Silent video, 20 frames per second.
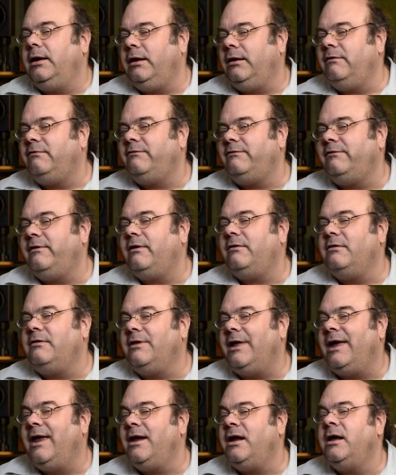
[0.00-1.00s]
East
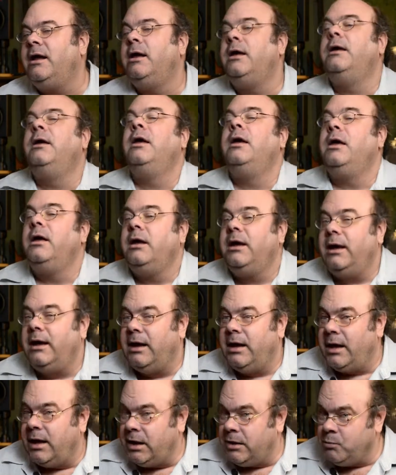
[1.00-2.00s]
Atlanta
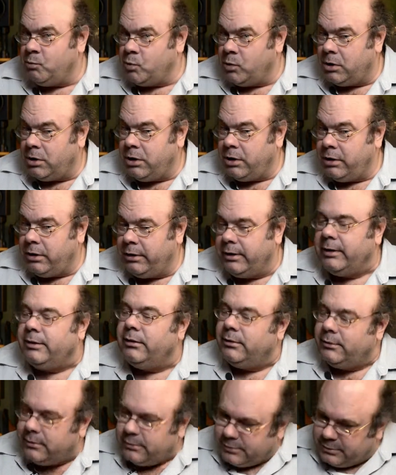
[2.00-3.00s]
N word.
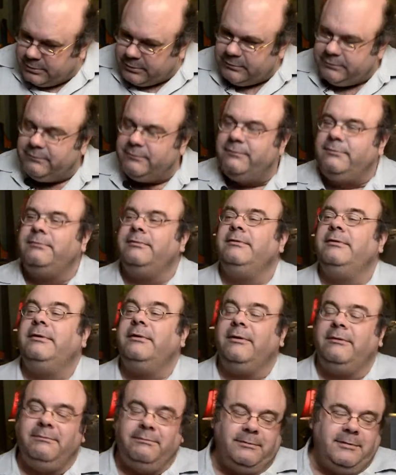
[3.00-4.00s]
Okay.
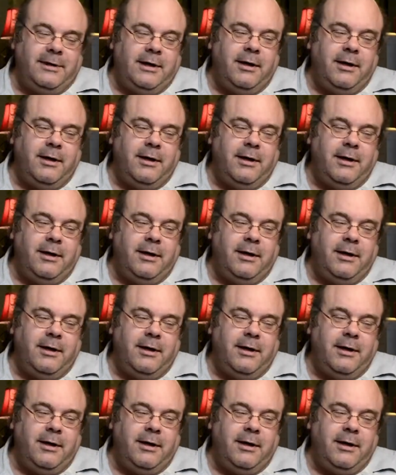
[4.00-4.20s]
The, okay.